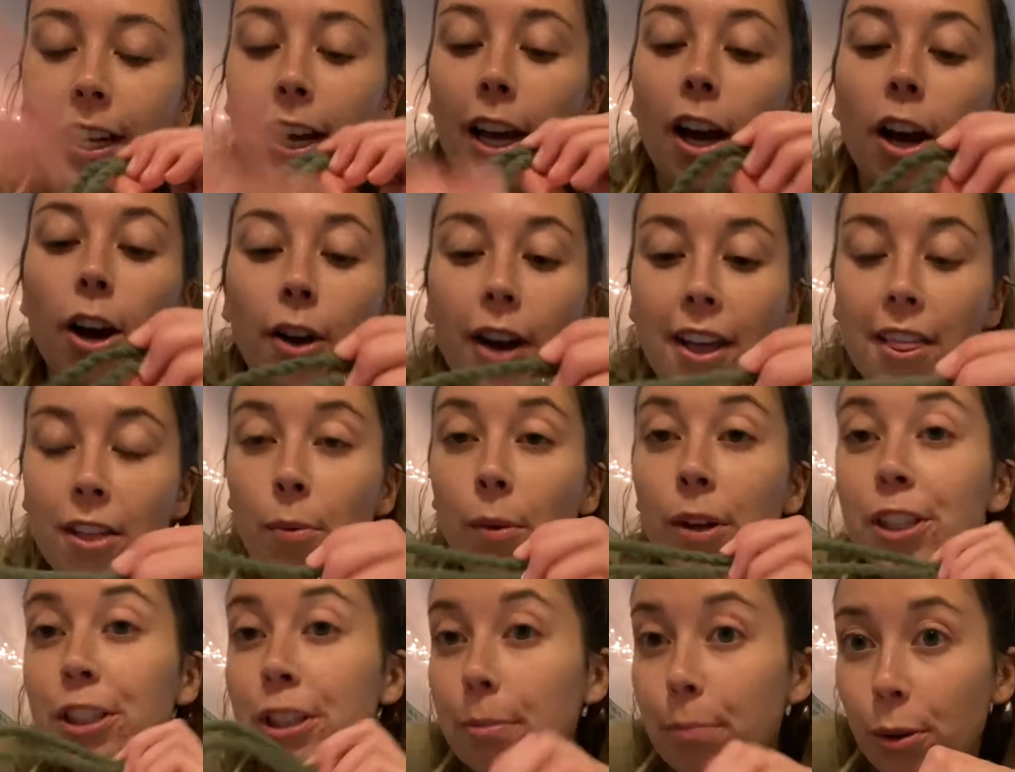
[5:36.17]
Okay, then
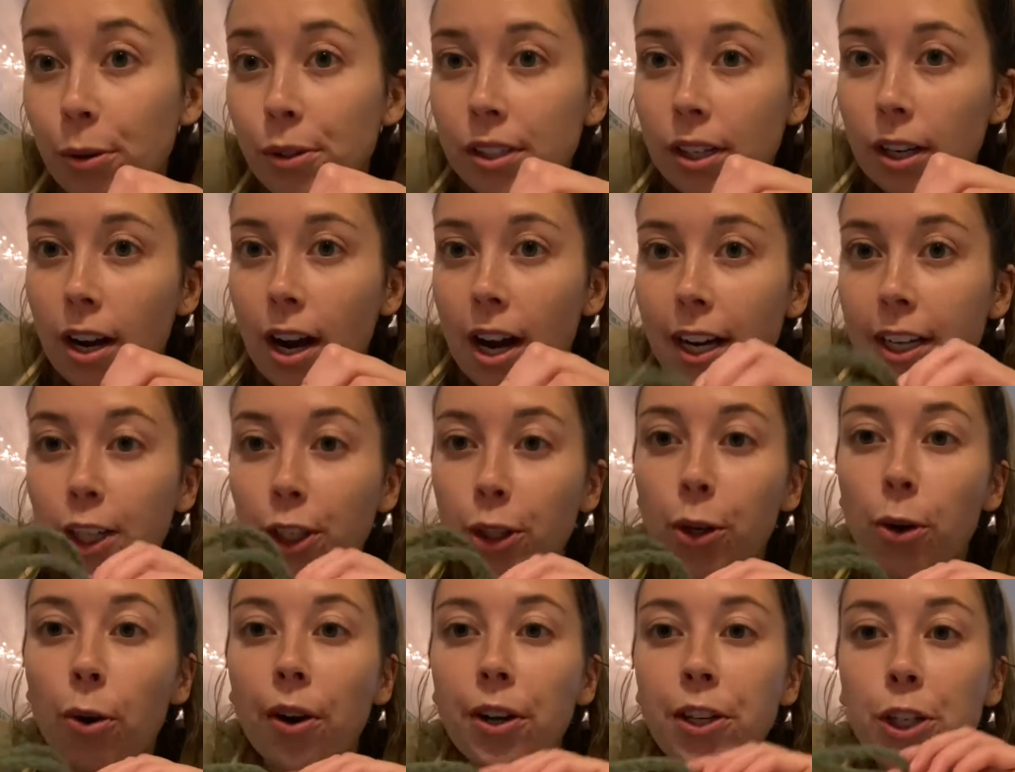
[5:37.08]
once your boots are on, you're
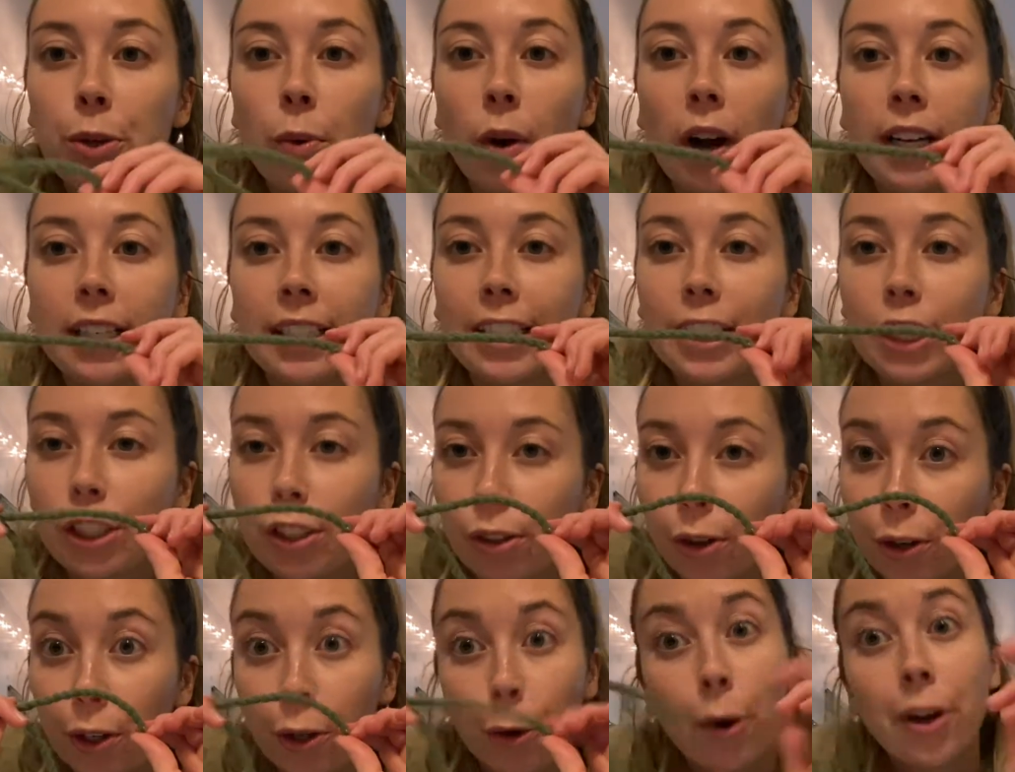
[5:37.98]
going
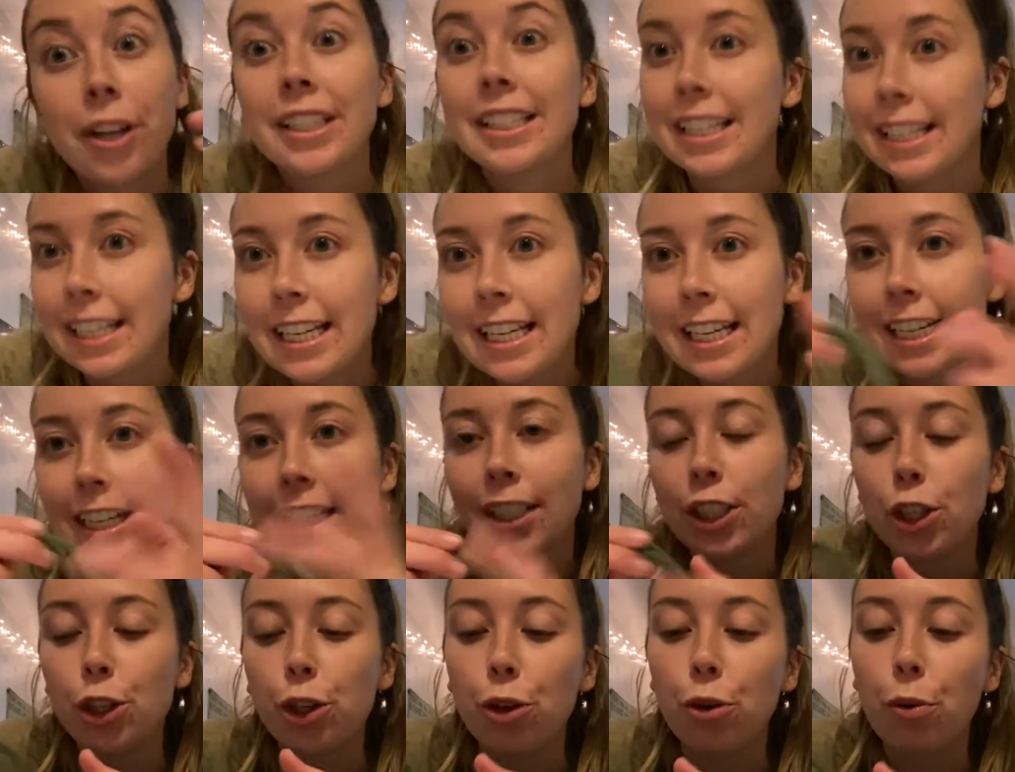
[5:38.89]
to need
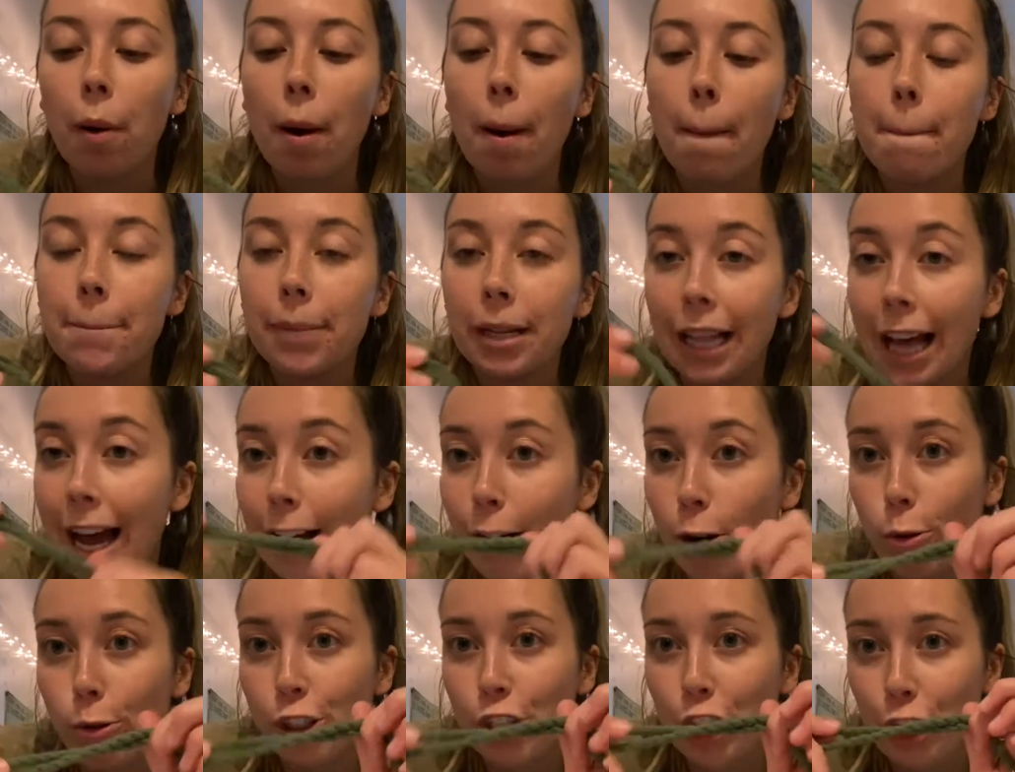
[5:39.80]
to
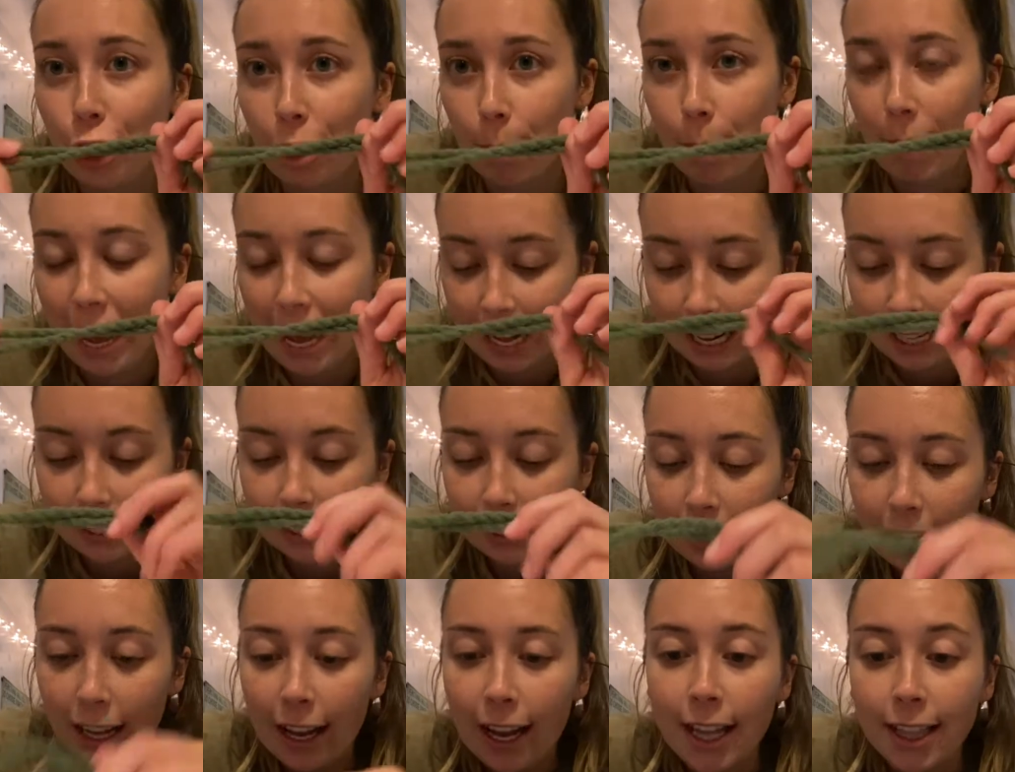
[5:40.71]
blouse your pants.
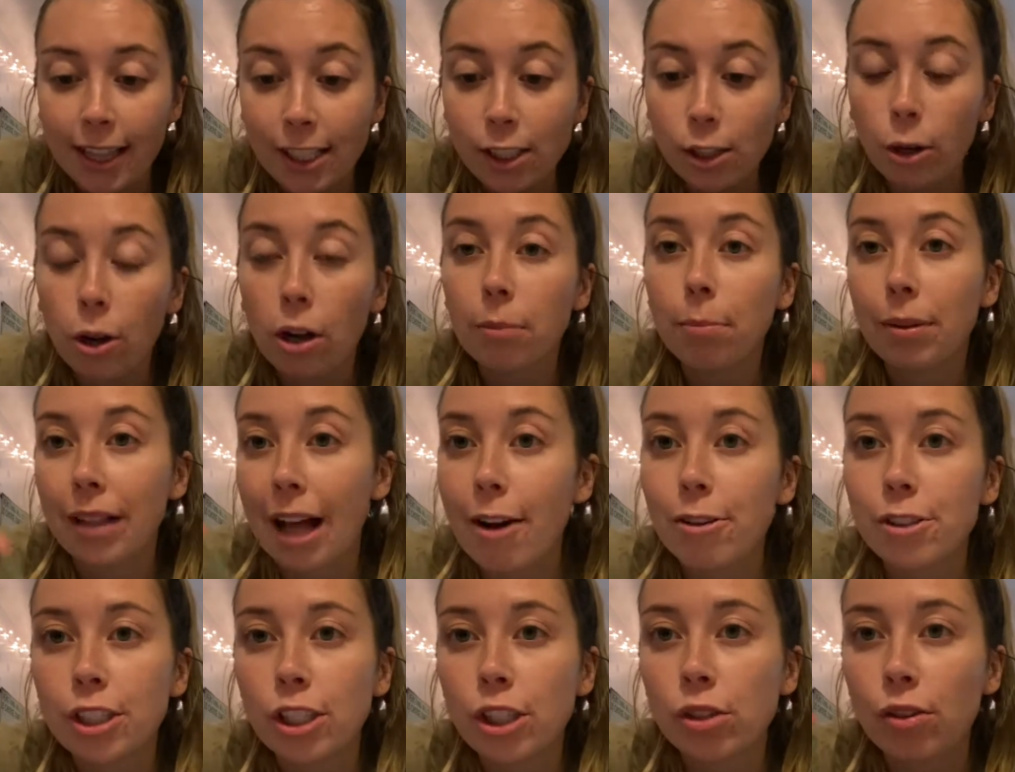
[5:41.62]
These are called
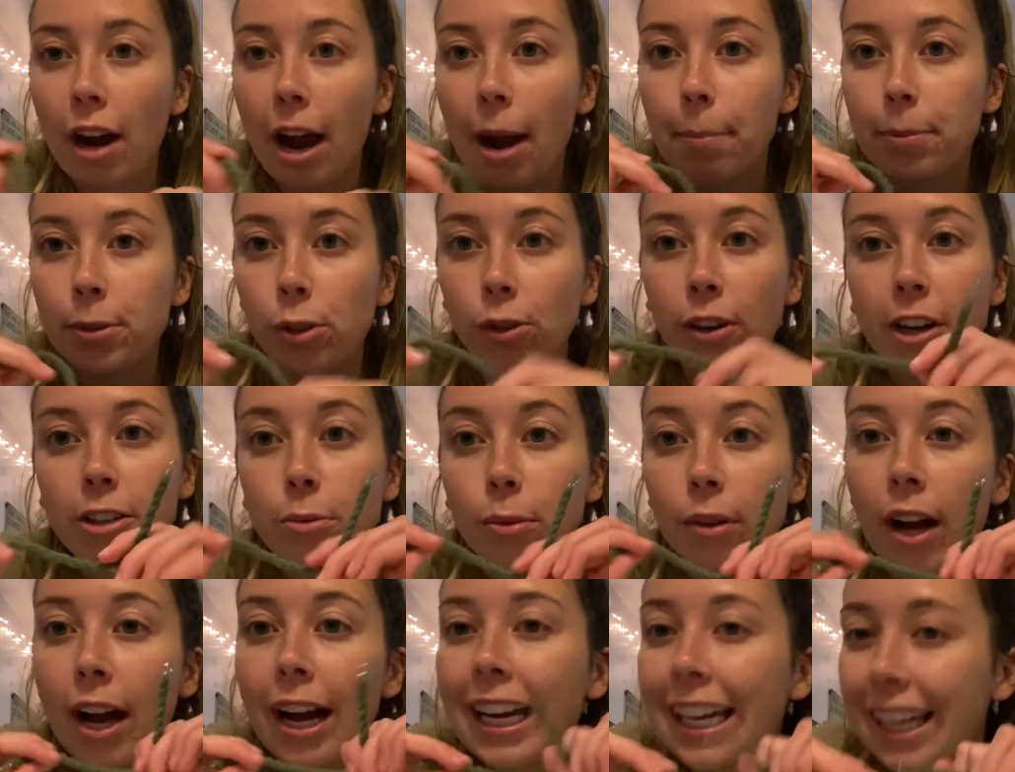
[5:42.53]
blousing straps. You guys were
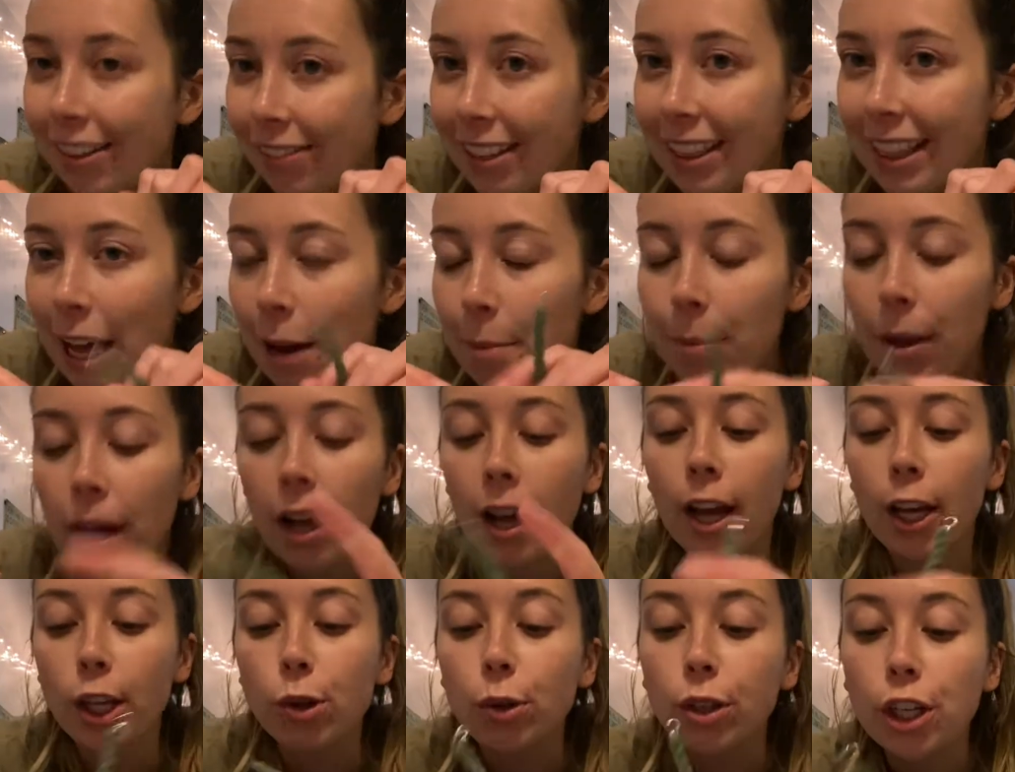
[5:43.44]
not given them.
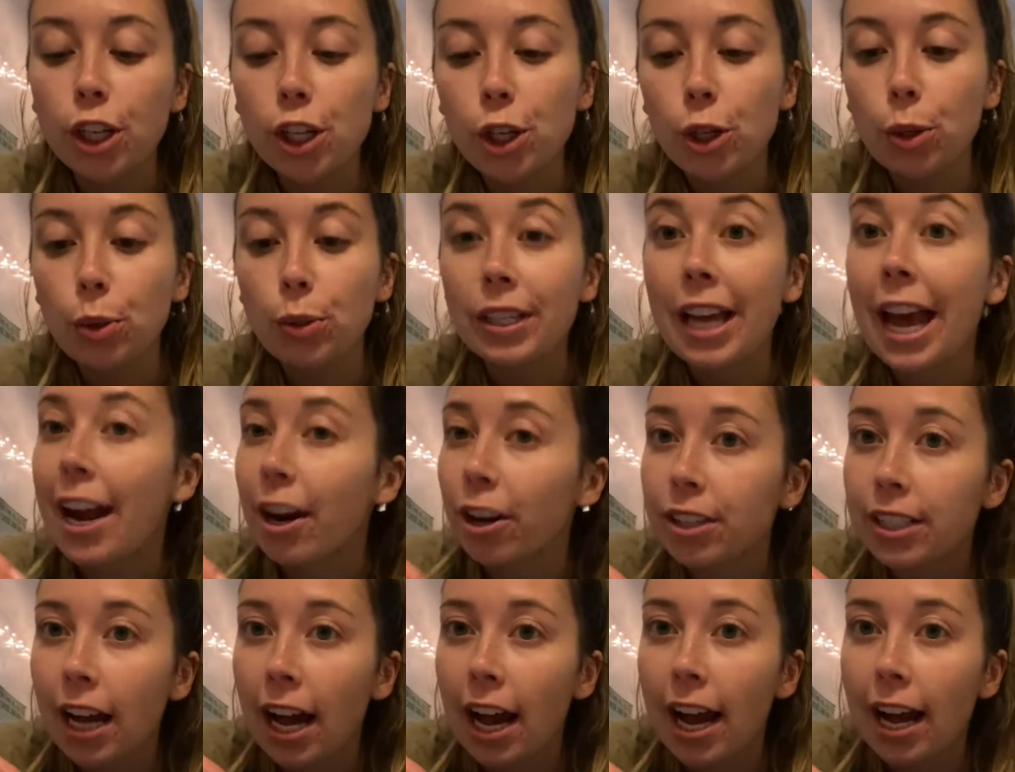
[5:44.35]
You can use hair
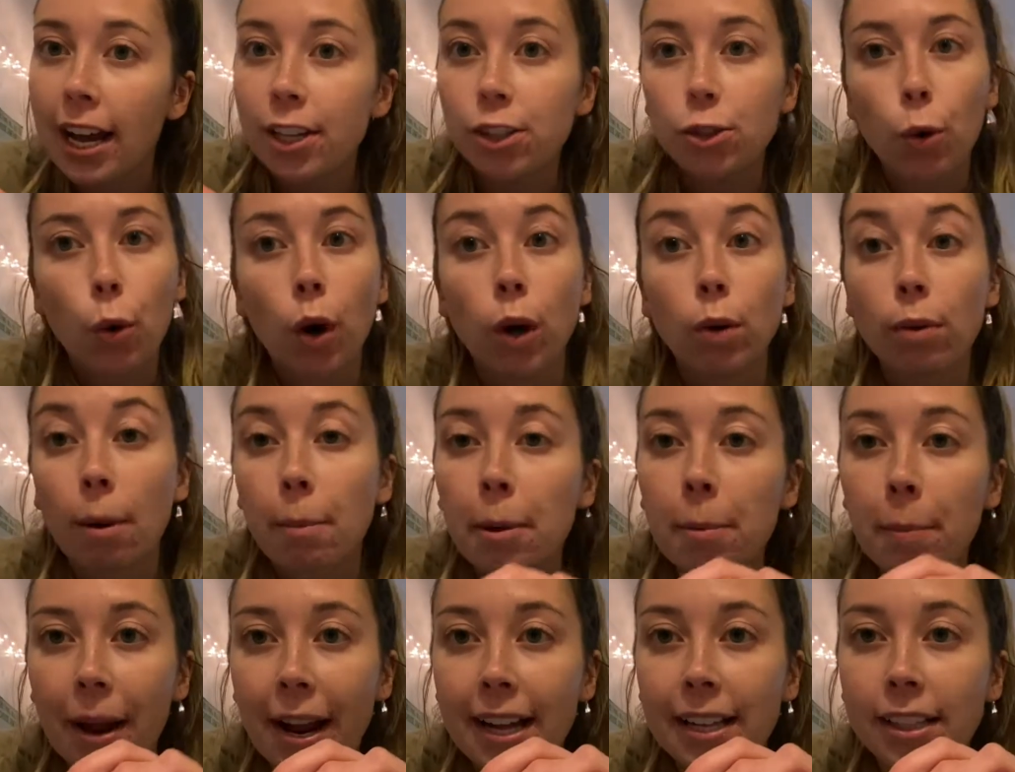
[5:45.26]
ties or rubber
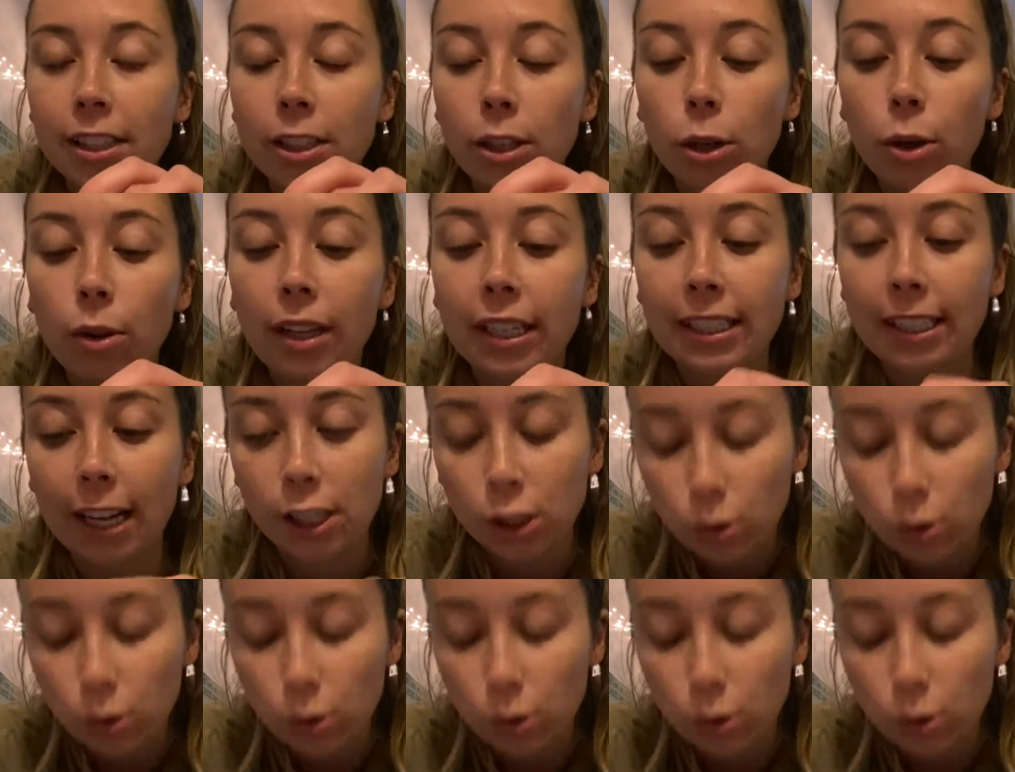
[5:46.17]
bands to do this as